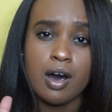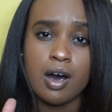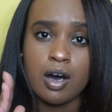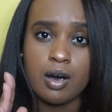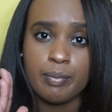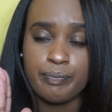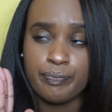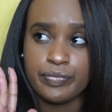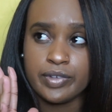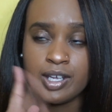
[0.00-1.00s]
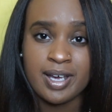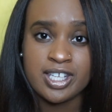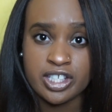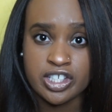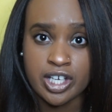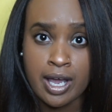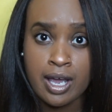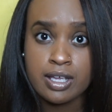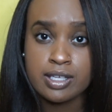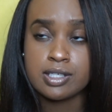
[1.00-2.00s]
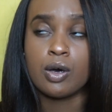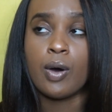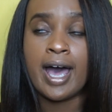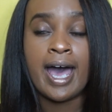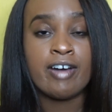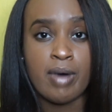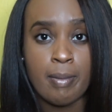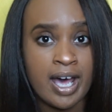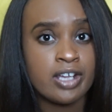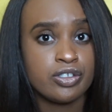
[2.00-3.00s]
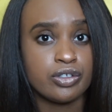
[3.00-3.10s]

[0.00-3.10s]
MSCJ. So I have my master's